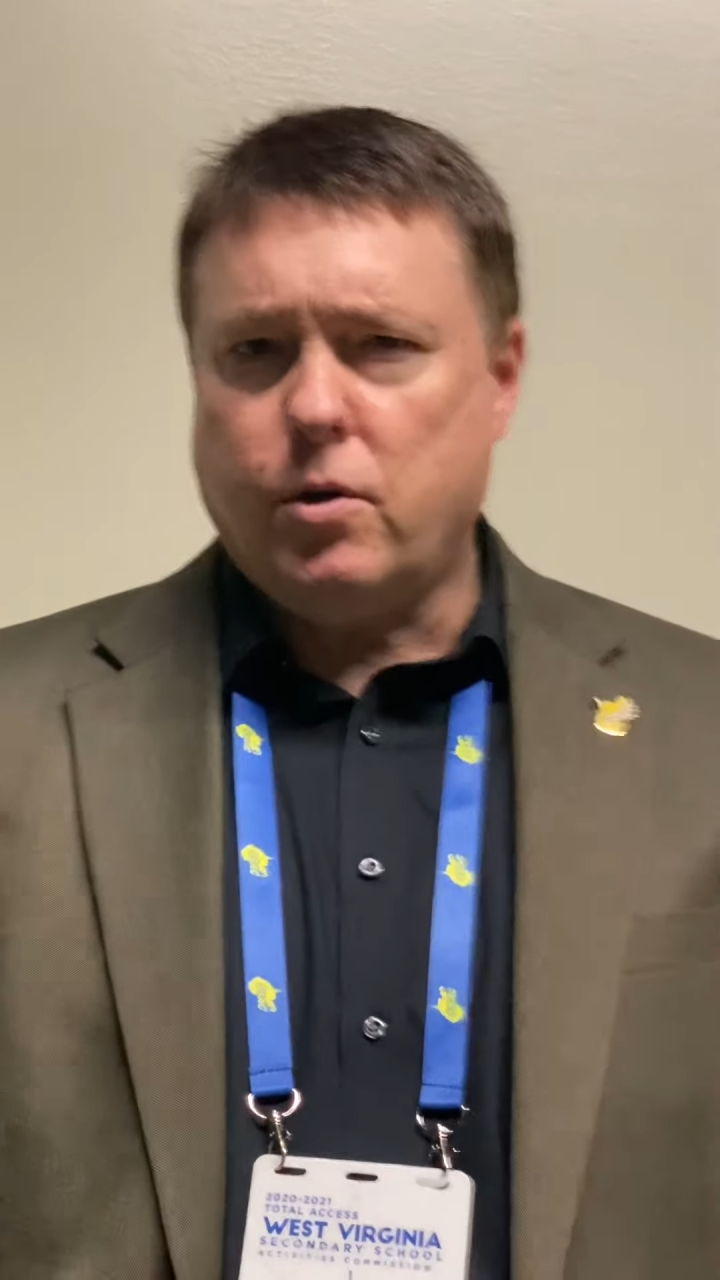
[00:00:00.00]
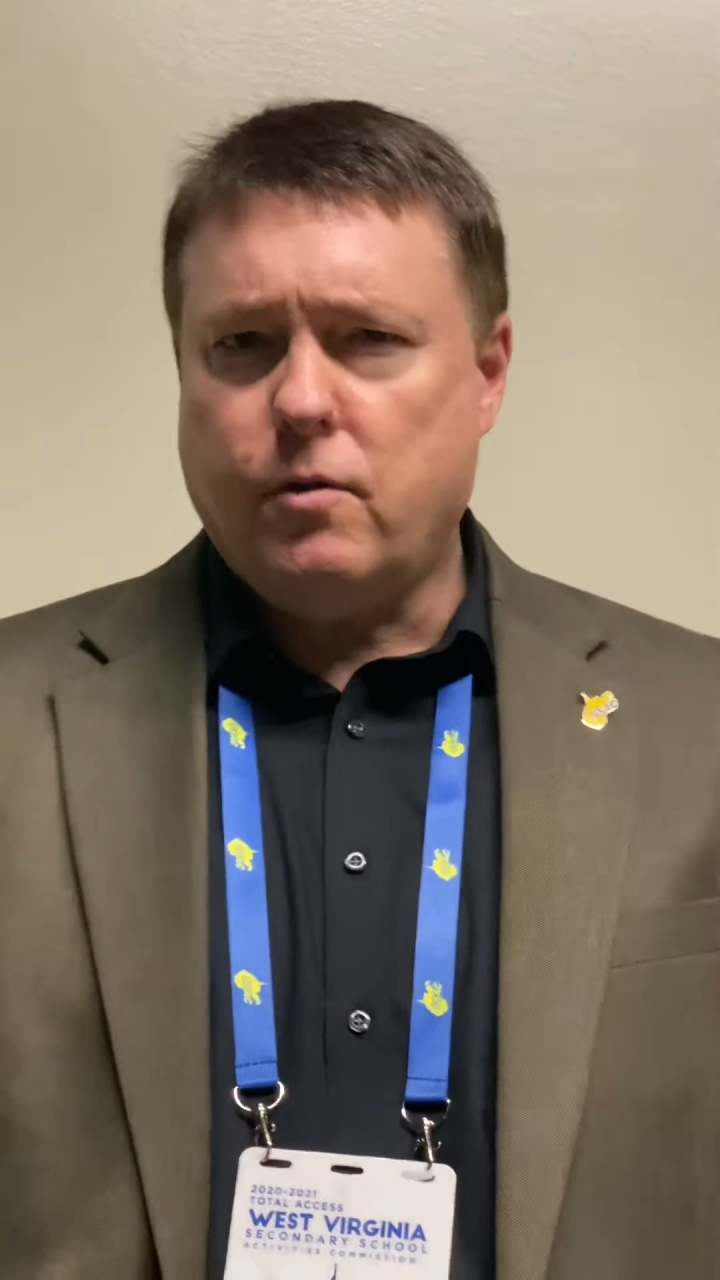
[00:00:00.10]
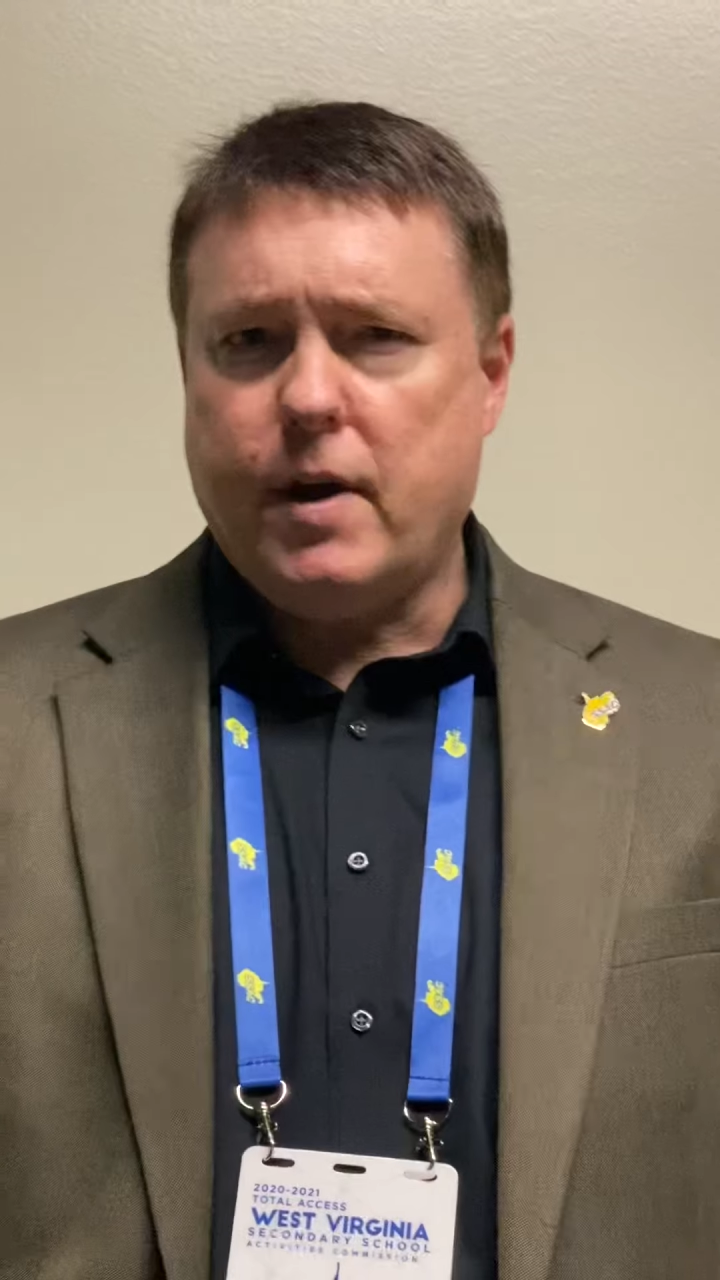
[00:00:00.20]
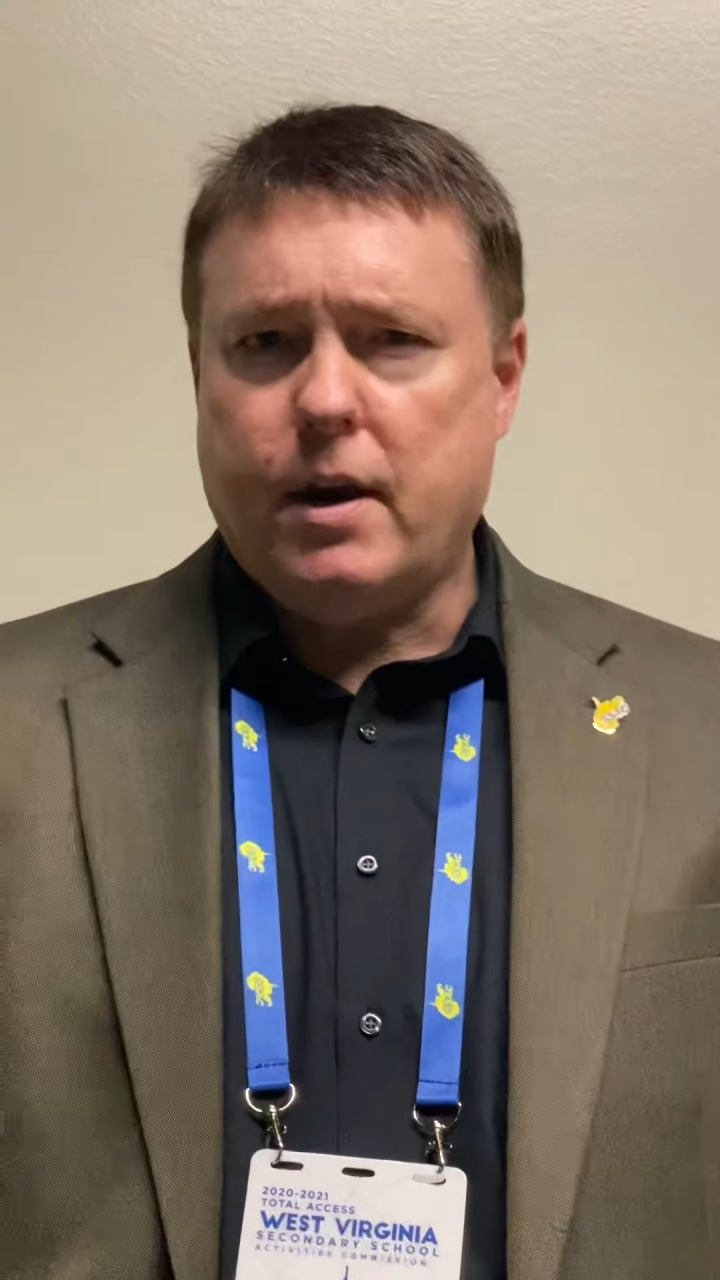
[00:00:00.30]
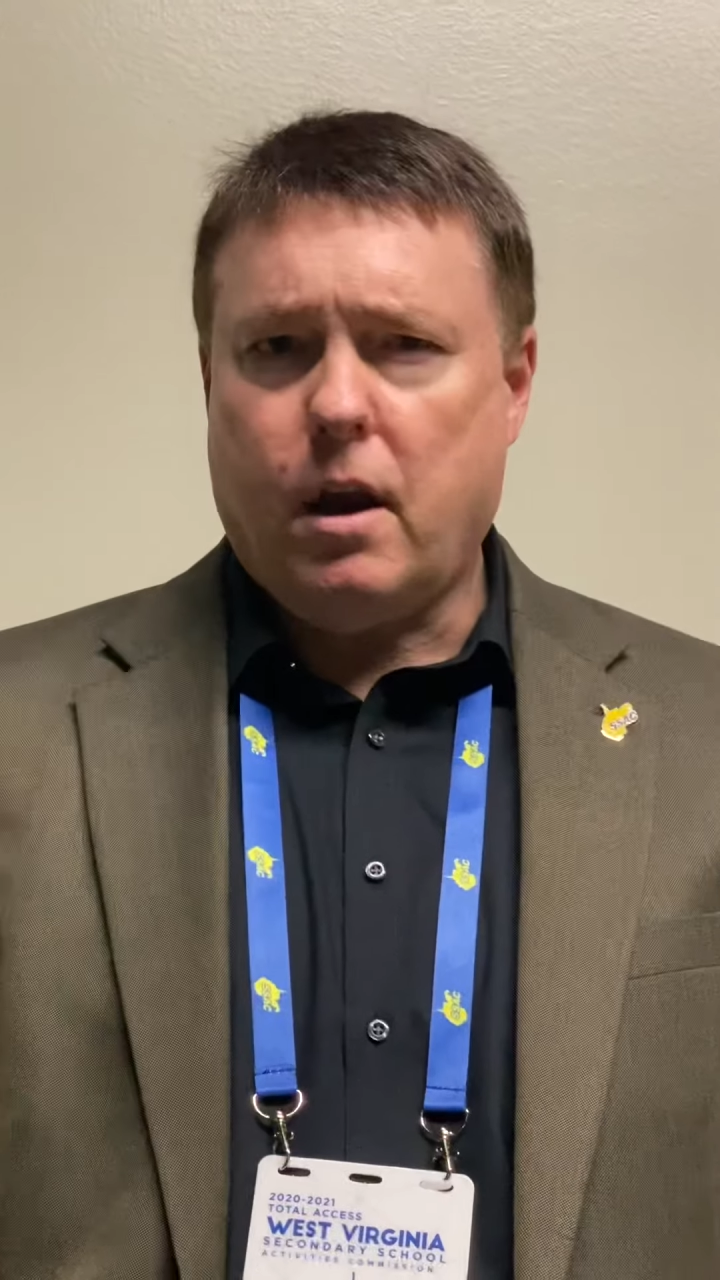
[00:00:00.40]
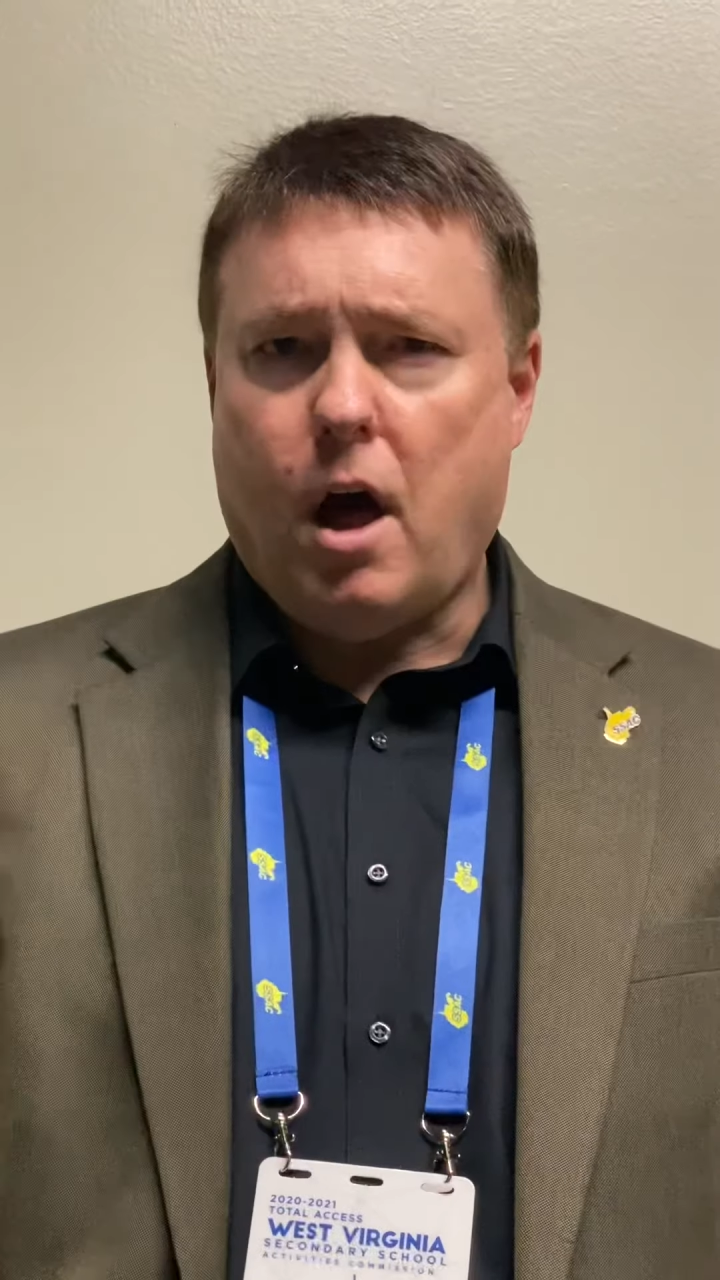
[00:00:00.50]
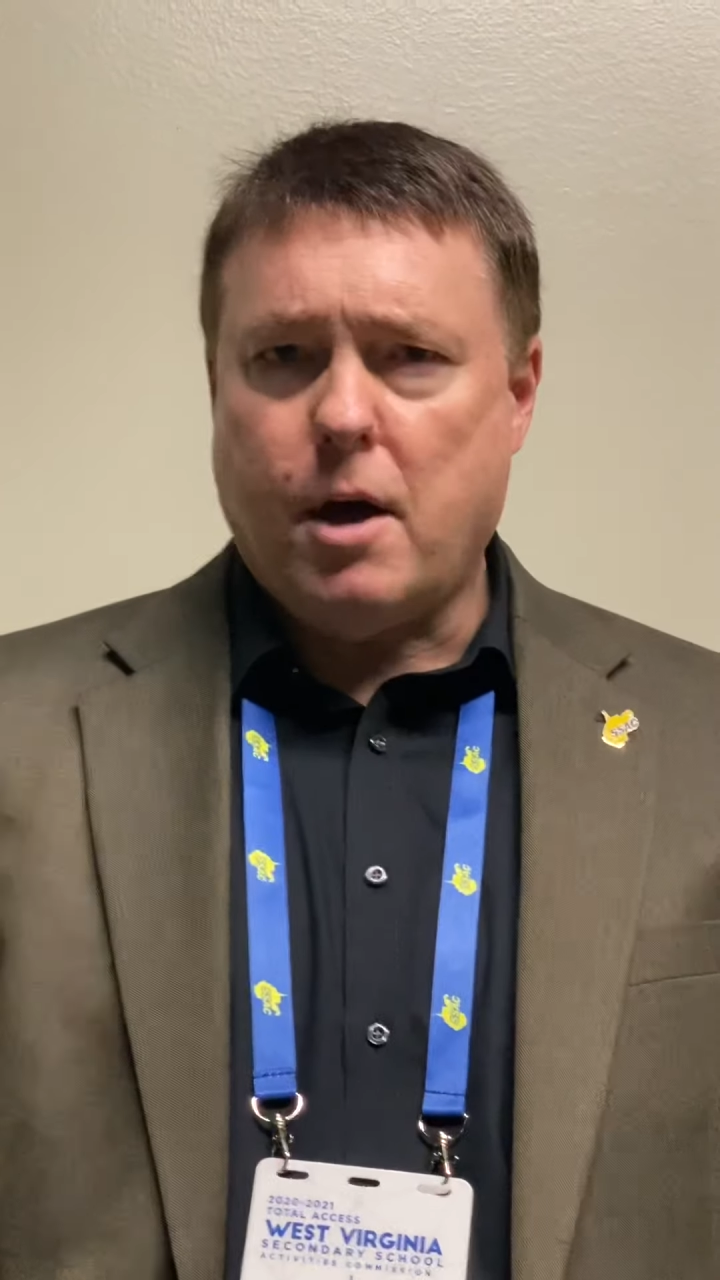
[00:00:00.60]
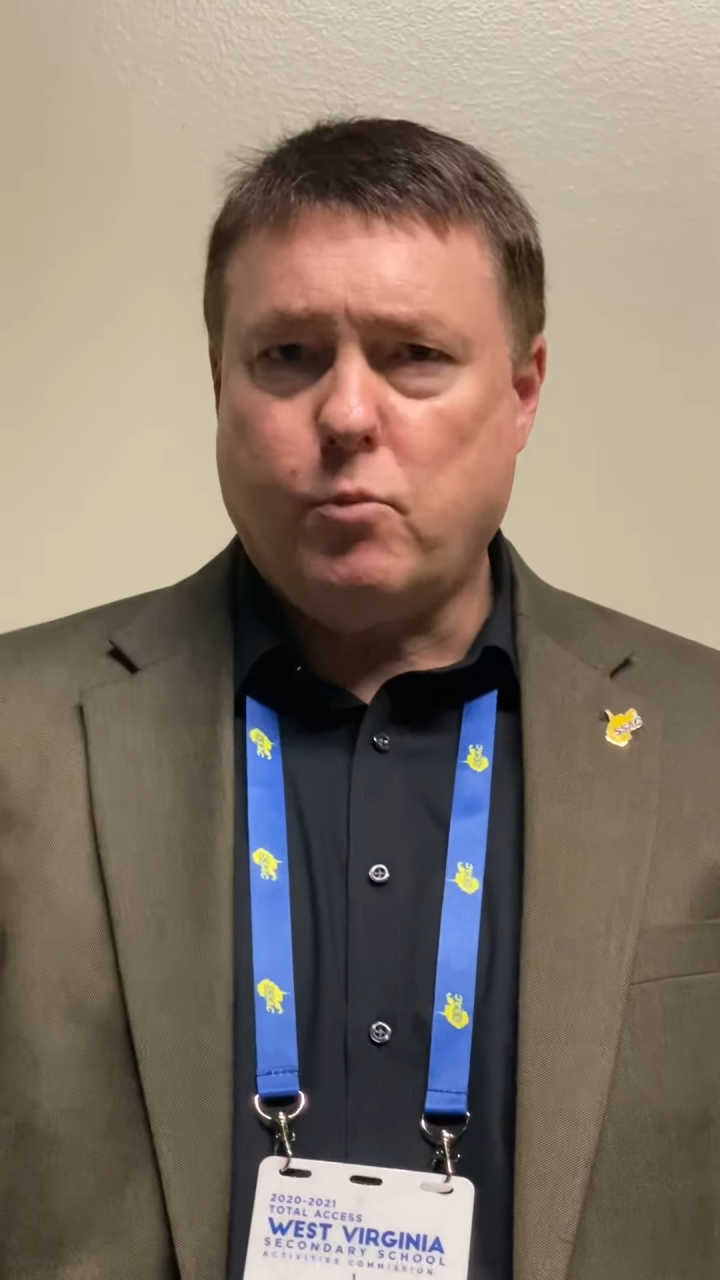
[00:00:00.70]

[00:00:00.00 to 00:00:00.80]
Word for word: you've had a lot